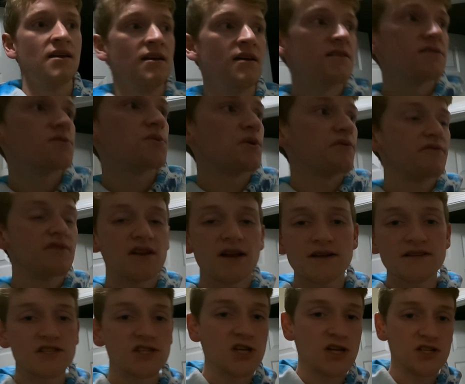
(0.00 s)
It's sort of a
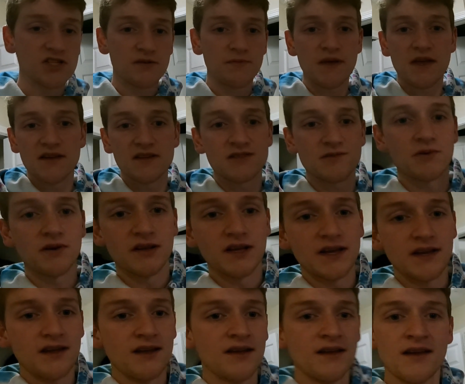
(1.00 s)
nice change of pace where
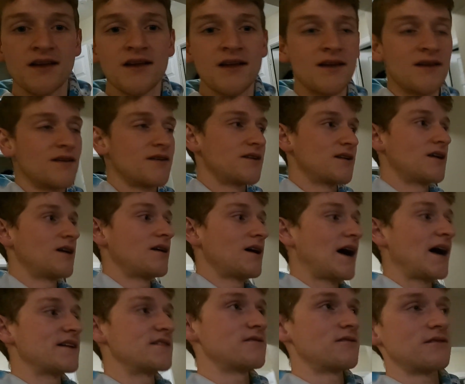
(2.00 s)
like, you know,
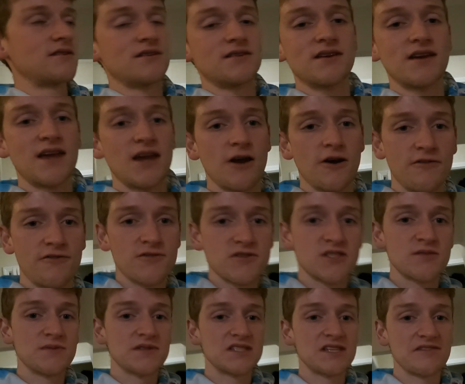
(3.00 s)
I don't need to care for
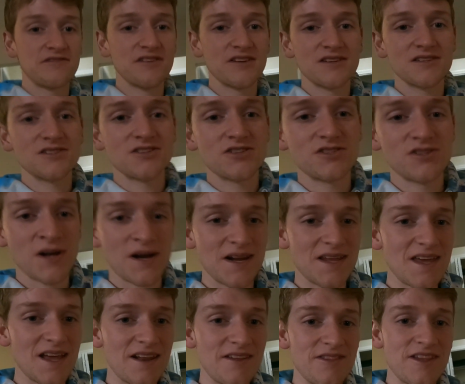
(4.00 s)
specifics, just trying to
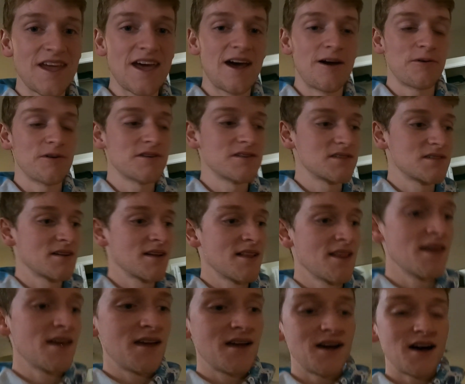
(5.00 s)
get in the hours.
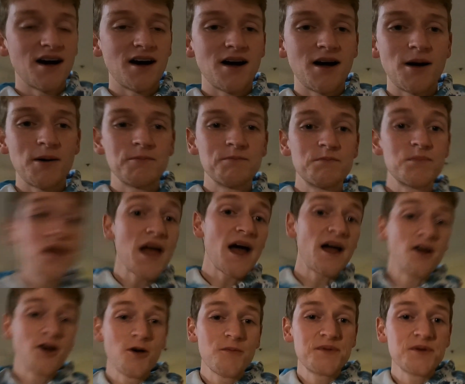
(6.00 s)
Yeah,
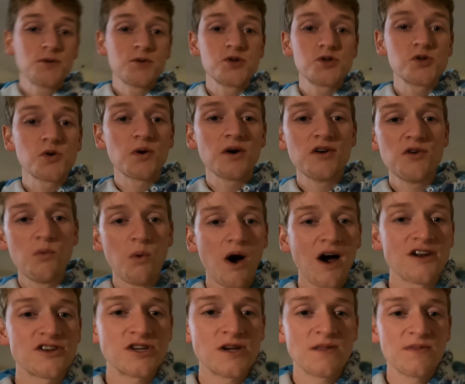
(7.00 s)
I hope you enjoyed
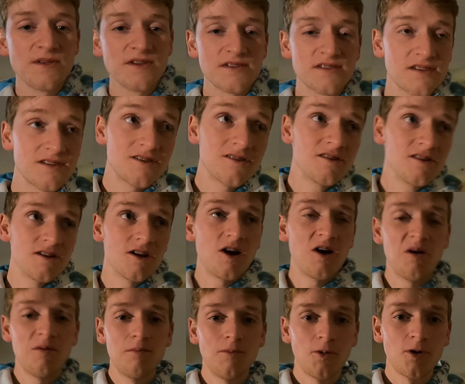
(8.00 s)
watching this, you
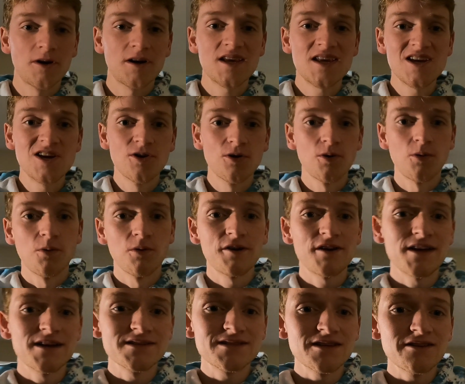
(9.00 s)
know, more
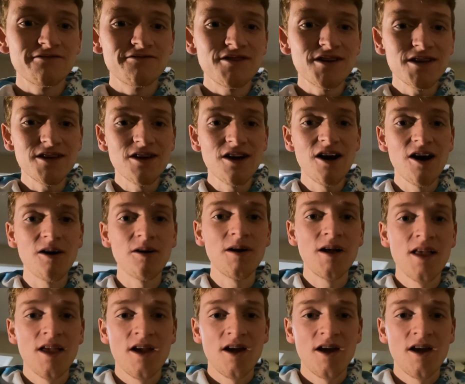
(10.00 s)
gear-oriented video.